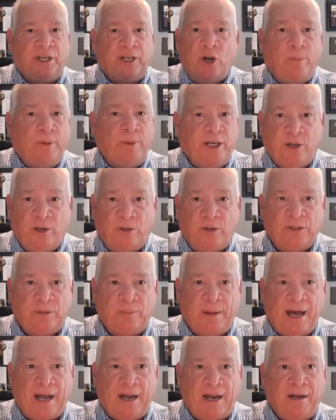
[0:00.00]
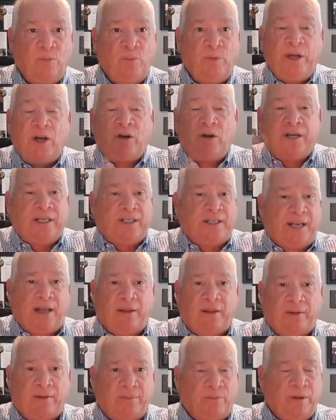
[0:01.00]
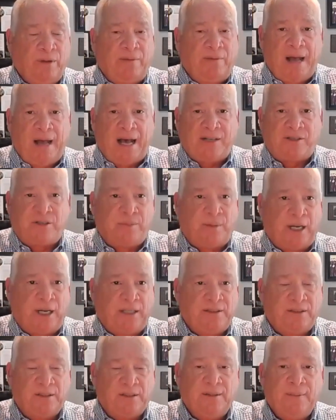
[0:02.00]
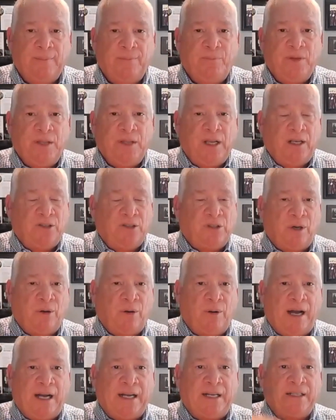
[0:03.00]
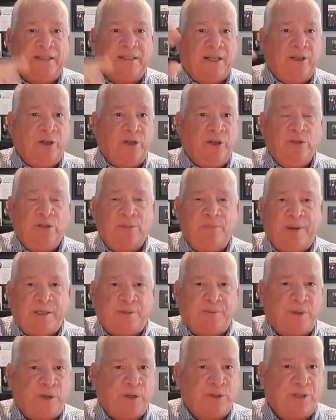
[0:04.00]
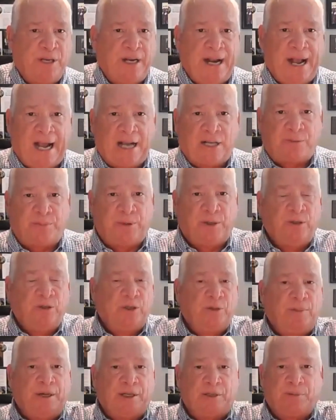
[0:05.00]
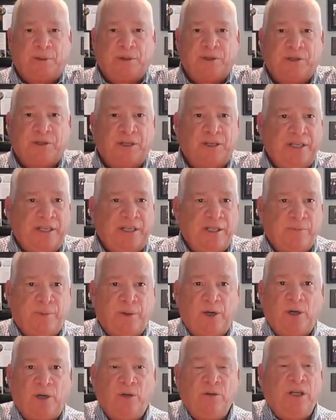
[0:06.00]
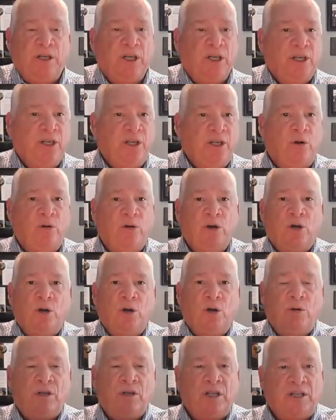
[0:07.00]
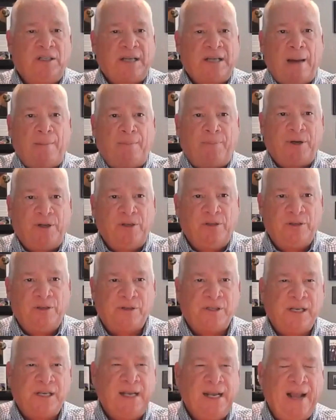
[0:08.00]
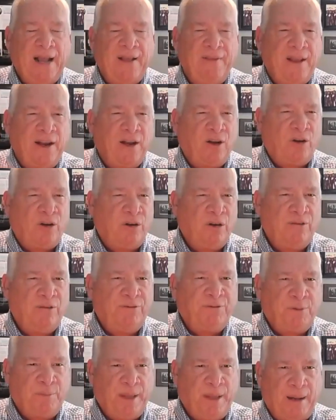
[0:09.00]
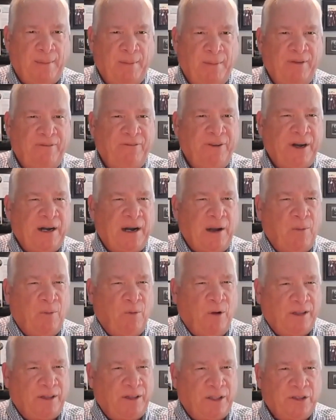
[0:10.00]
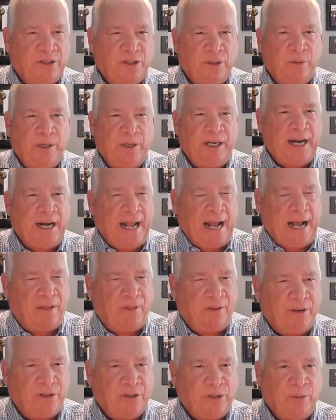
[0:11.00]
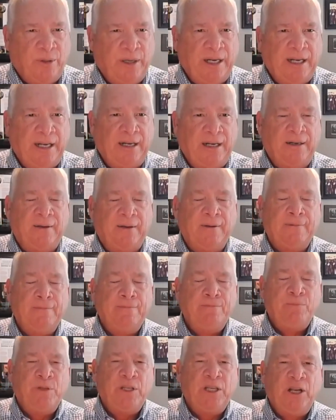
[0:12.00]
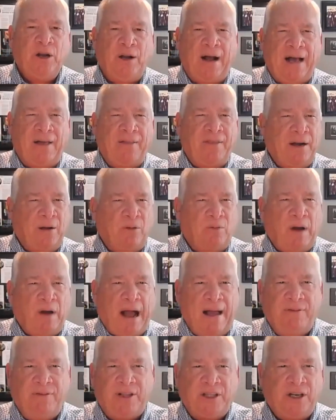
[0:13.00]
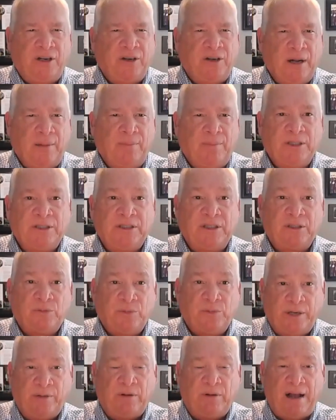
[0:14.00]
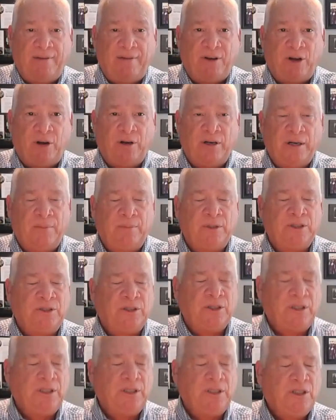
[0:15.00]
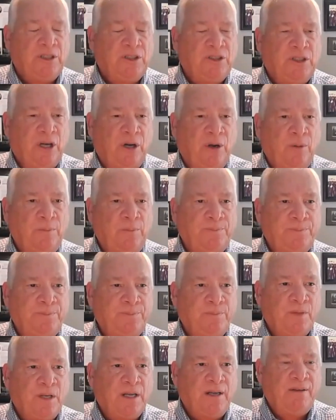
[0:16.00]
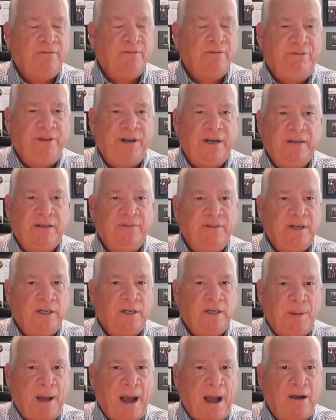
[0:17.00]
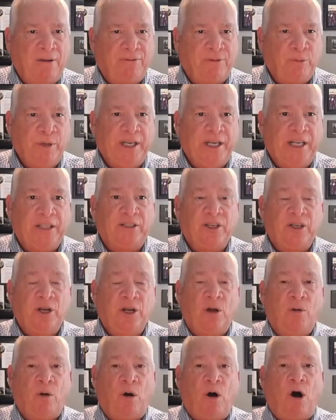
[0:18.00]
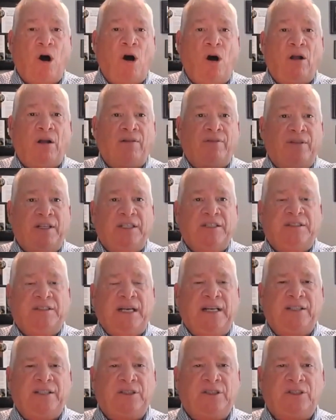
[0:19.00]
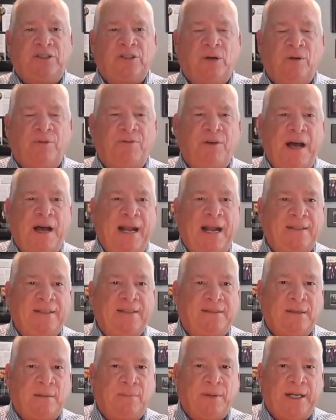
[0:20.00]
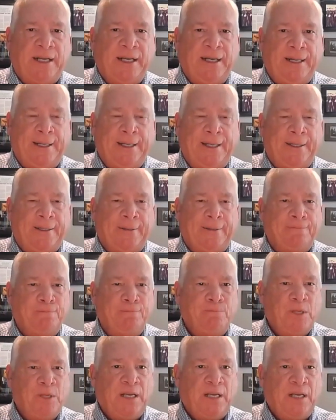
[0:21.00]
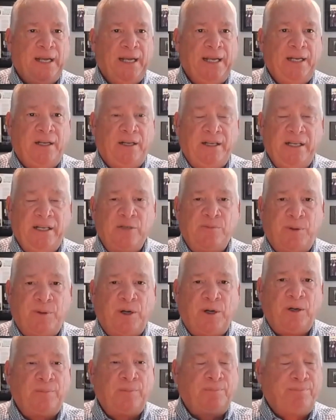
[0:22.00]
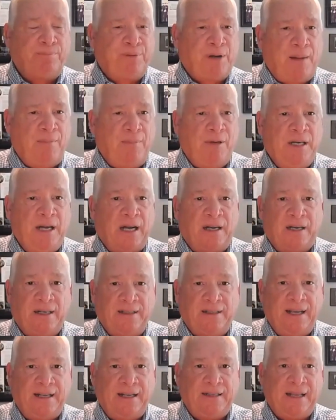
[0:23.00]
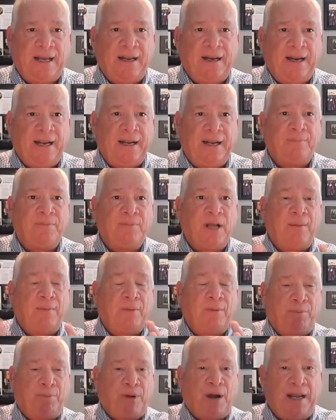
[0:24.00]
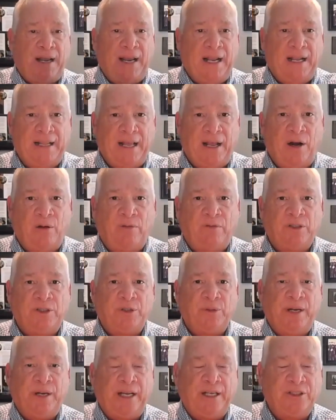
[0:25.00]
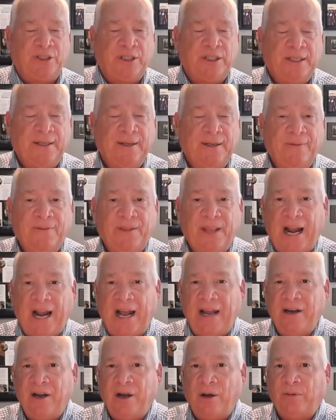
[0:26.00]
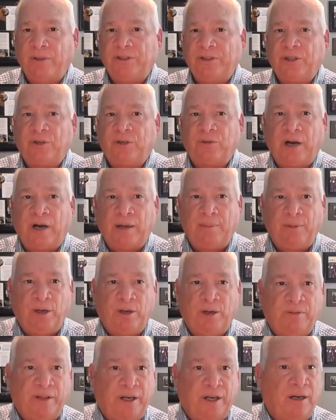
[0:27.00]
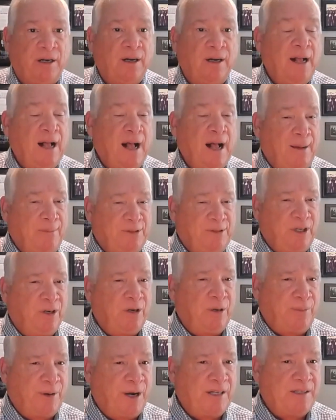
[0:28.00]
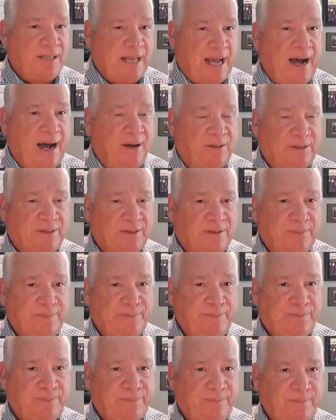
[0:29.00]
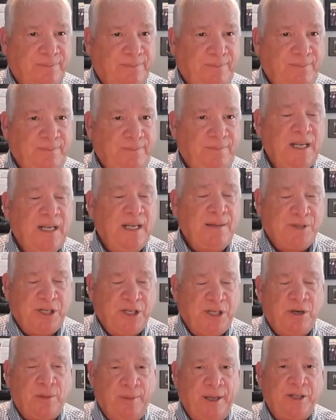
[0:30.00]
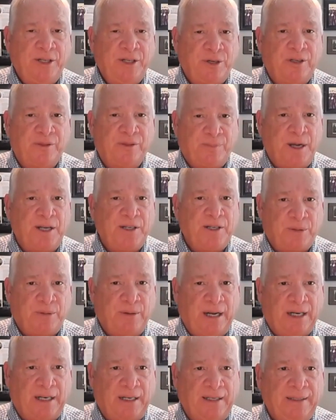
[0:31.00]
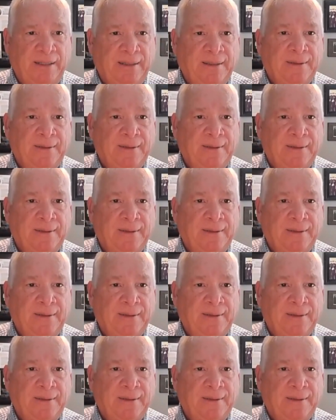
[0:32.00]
Nobody knows about it. We all get together. We have masterminds. So I can tell you who's the best person in Ashburn, who's the best person in Leesburg, who, you know, who are the top producers, and then learn from them and figure out what they're doing and how they're doing it and you know how they arrive at their numbers as we arrive at our numbers. So very, very powerful. We get to know all of these agents. So if I had somebody in in Leesburg, probably not going to take that hand. I'm going to probably hand that over to an agent that I know is incredible over there. I'm still going to price the house. I'm still going to make sure it's priced correctly.